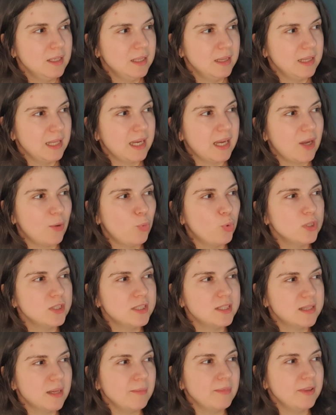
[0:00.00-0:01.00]
like I want
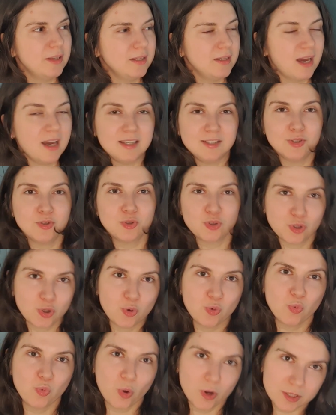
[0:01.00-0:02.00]
something, I don't
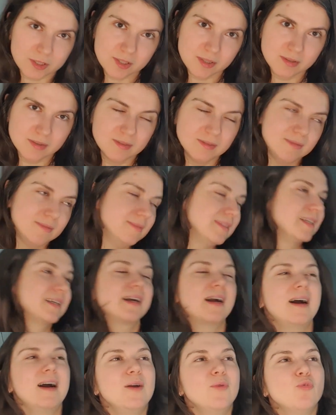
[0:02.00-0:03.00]
know what. Like
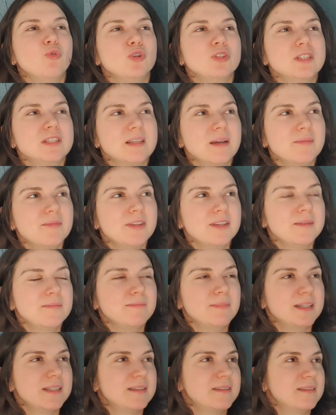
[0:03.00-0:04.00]
I want something,
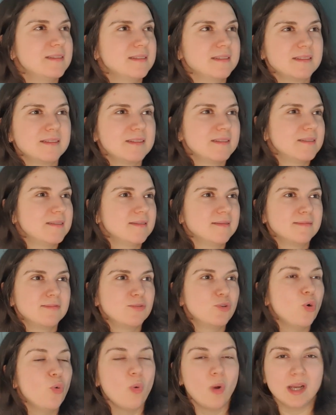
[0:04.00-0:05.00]
but
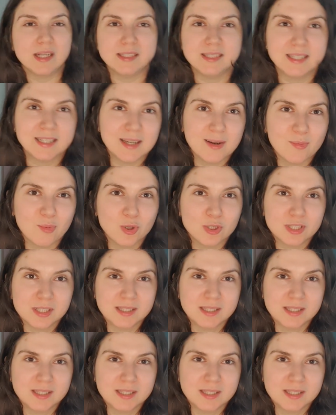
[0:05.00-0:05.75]
no idea what